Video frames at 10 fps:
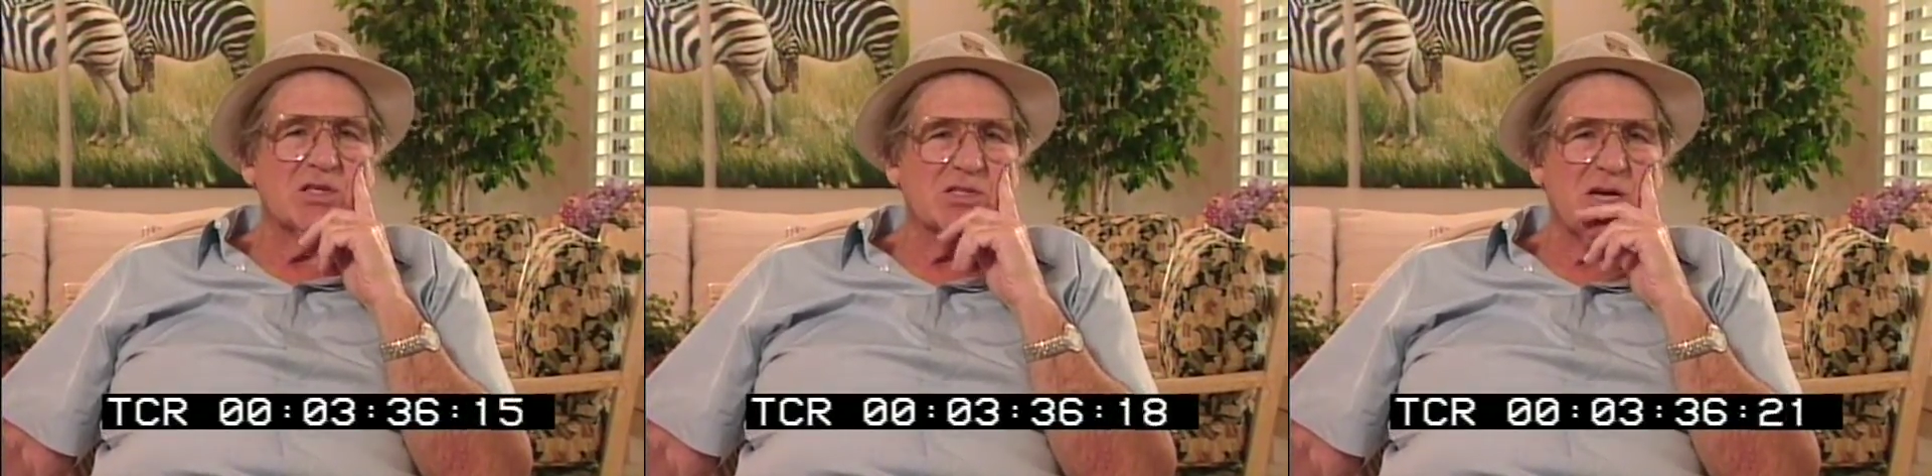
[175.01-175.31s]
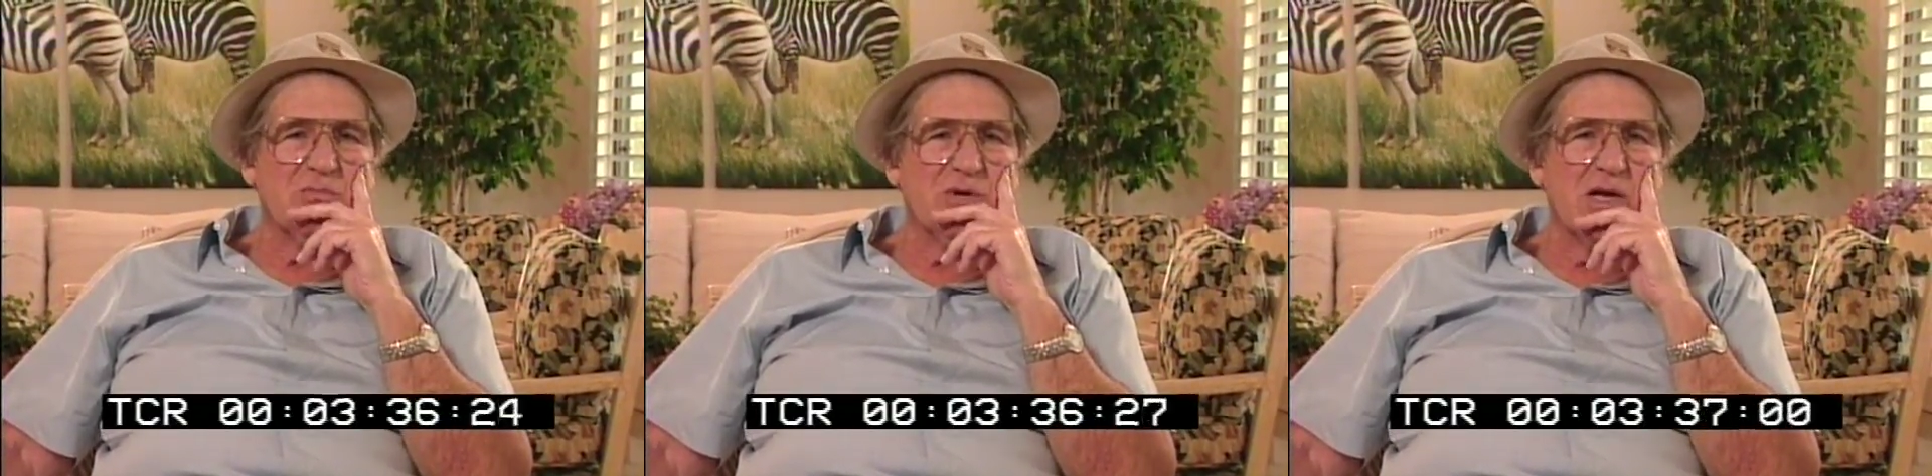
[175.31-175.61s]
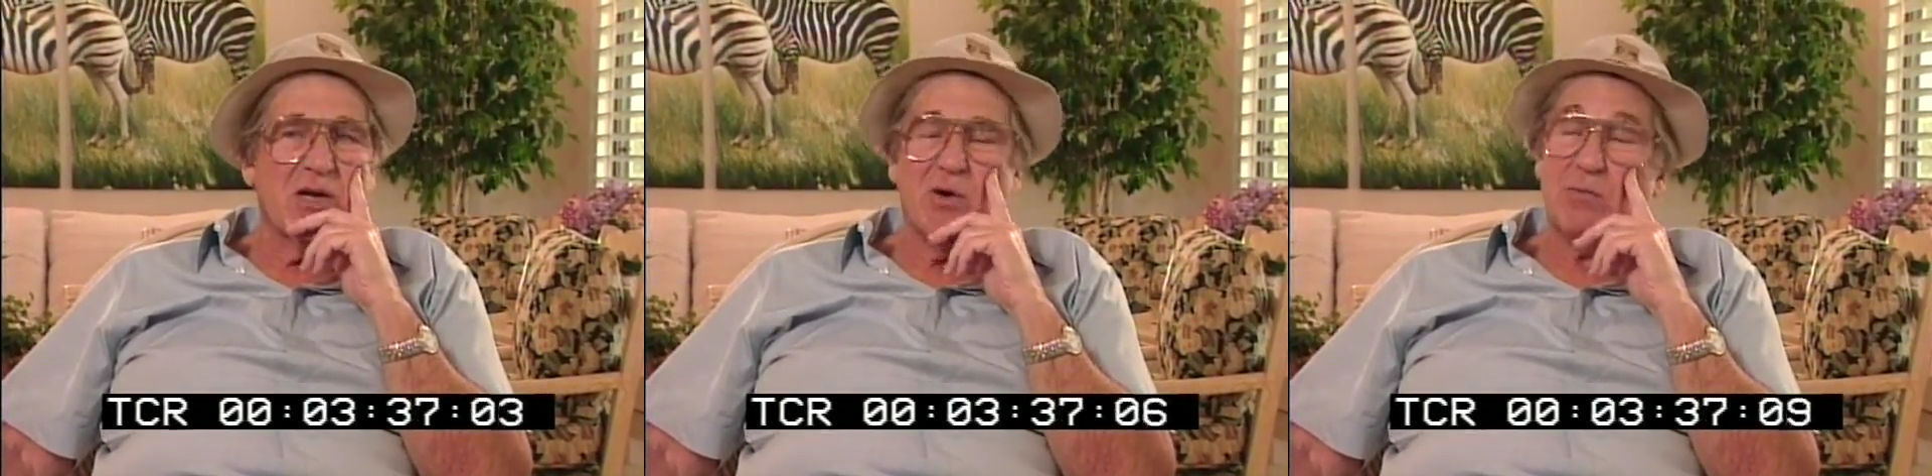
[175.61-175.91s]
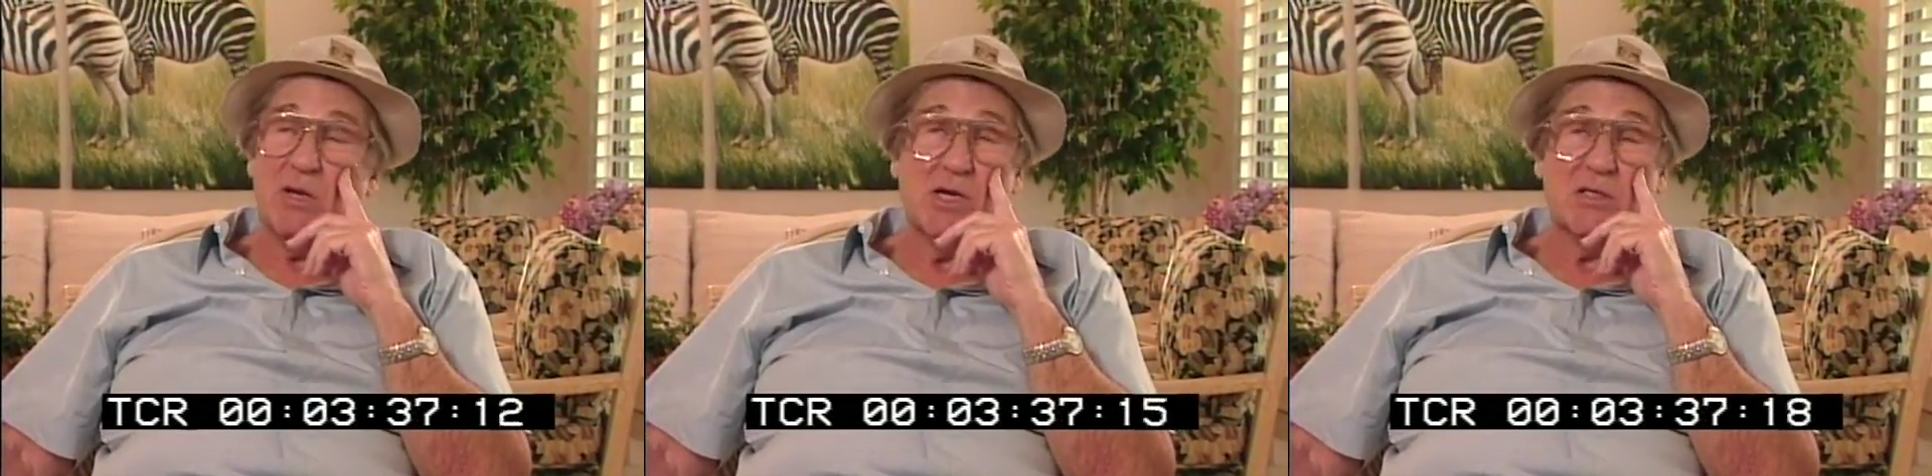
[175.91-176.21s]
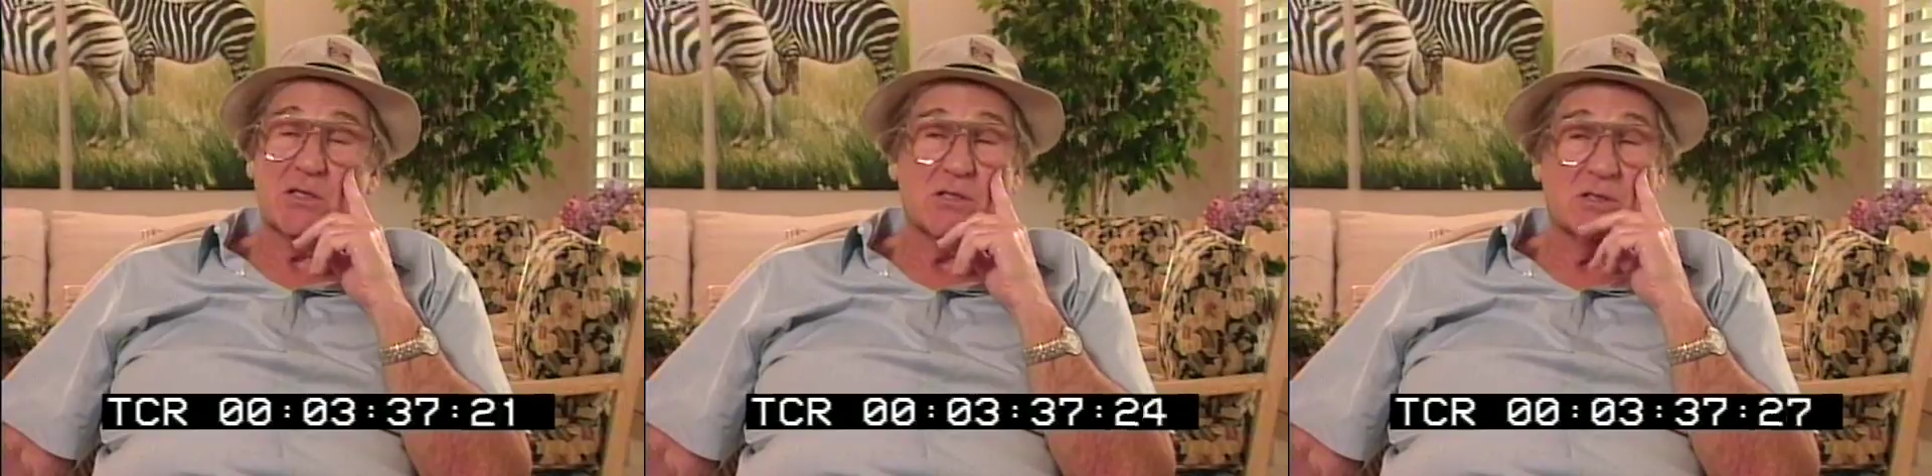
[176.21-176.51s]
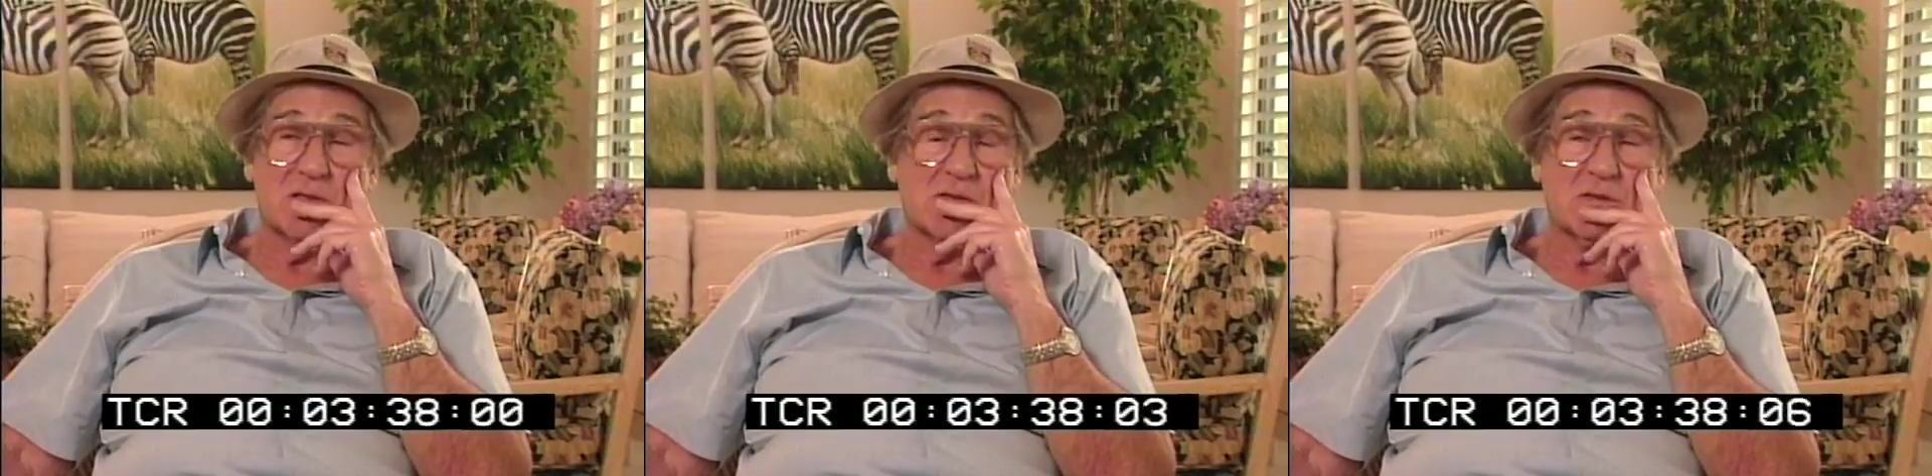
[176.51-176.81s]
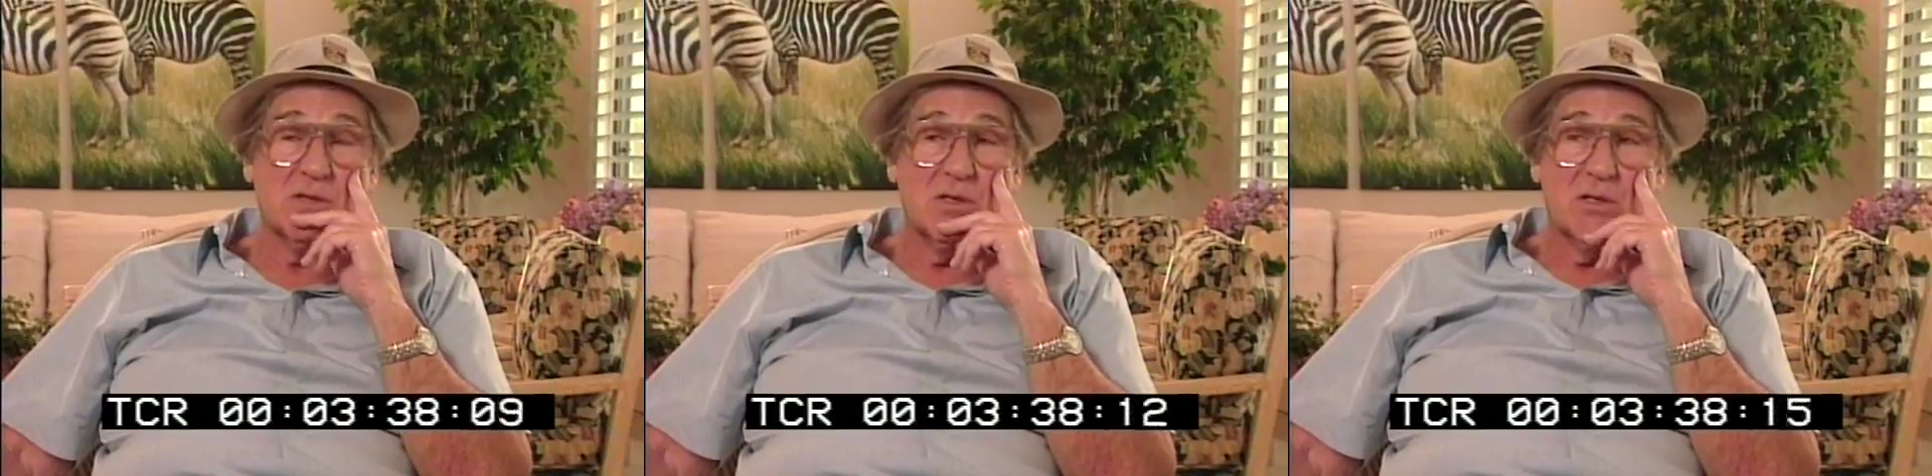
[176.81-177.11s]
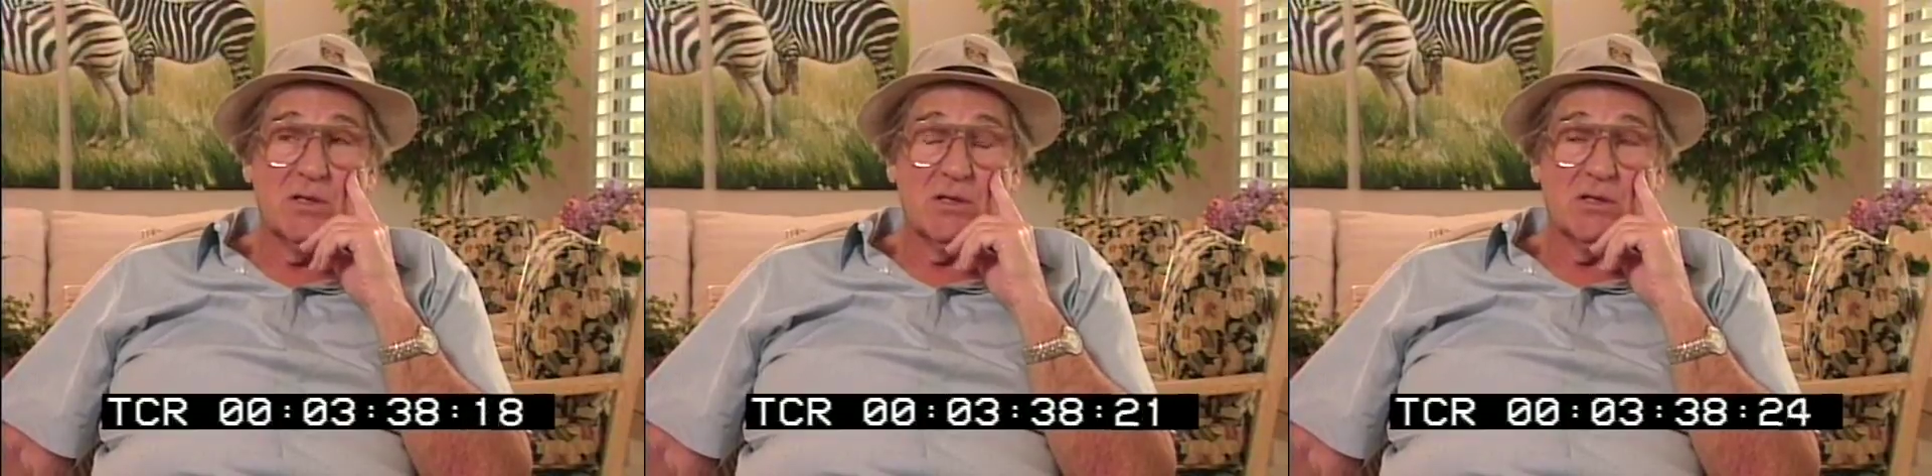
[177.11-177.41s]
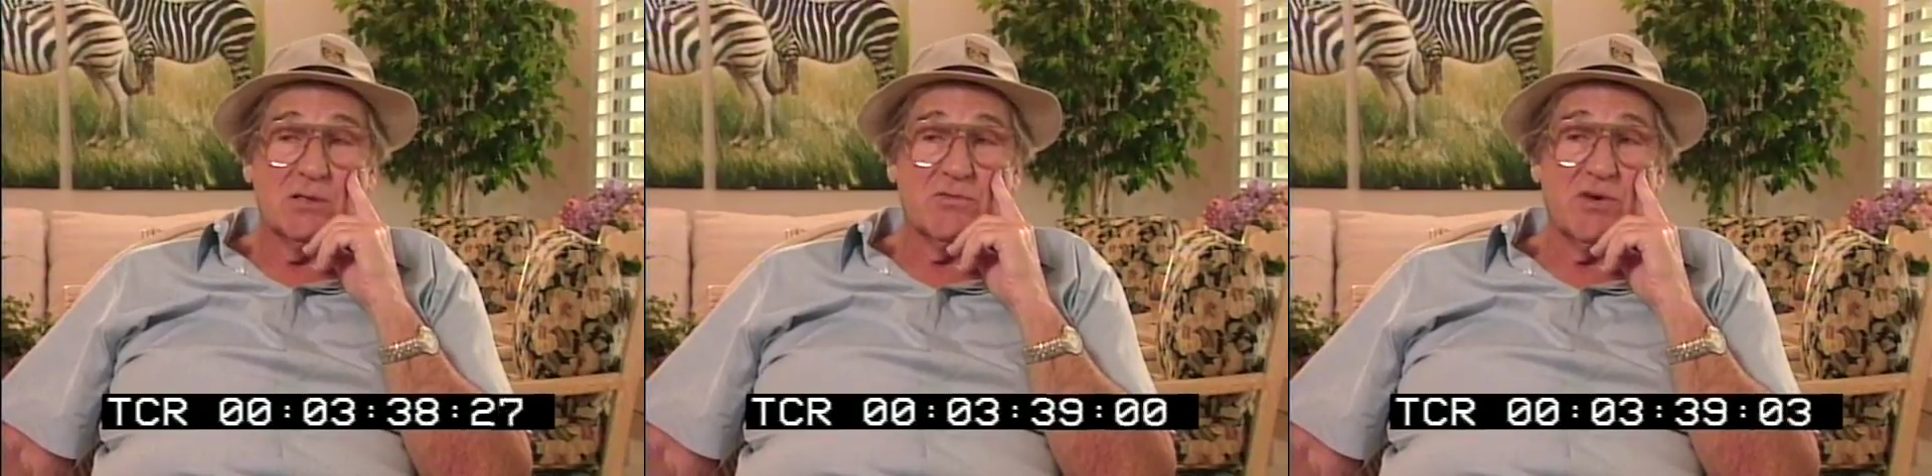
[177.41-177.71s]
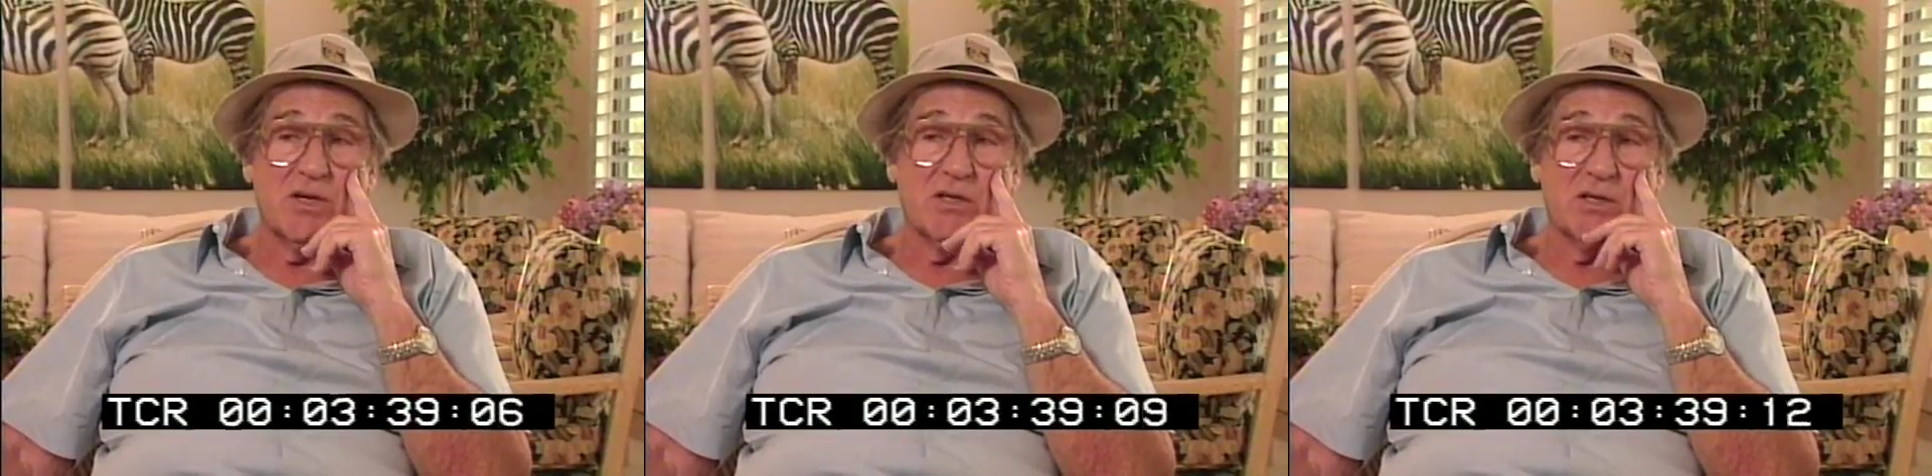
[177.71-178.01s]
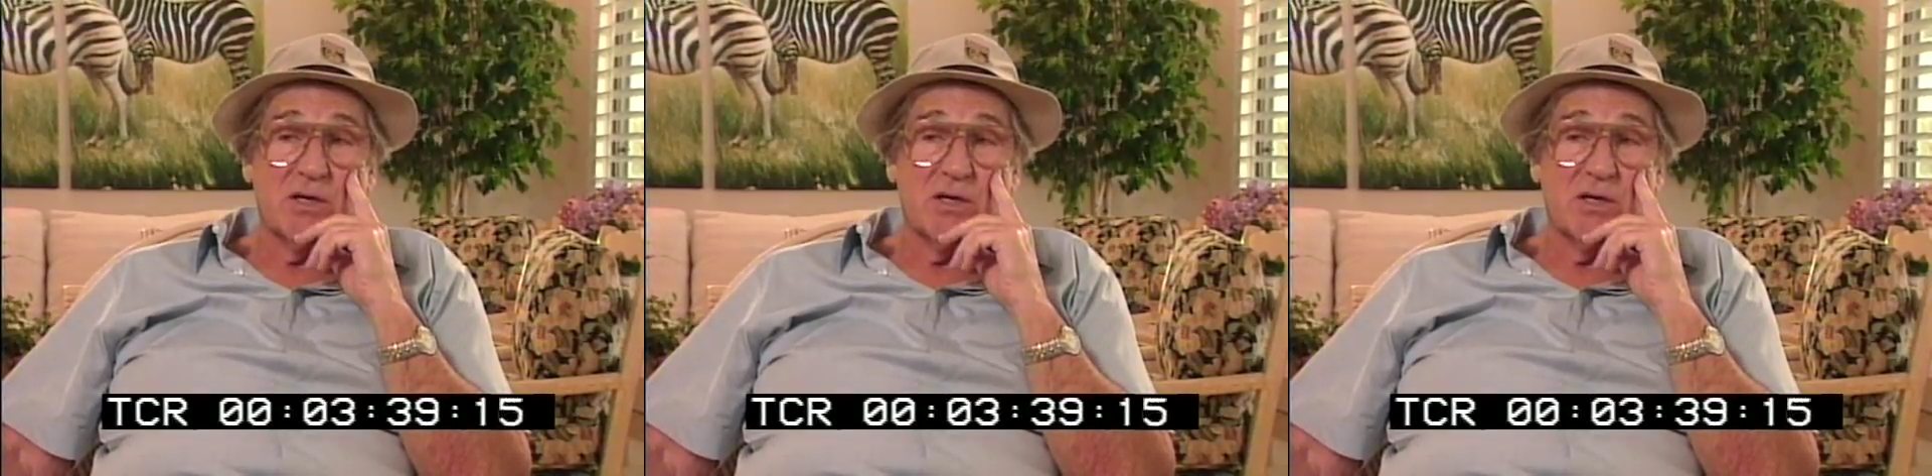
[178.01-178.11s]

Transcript: Stompanato, I mean, I just, it's, it's frightening.